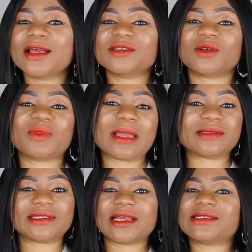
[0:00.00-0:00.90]
sometimes
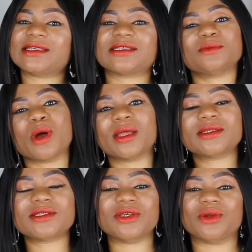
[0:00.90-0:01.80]
it takes 6
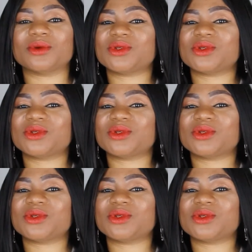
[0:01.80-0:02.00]
months, you know,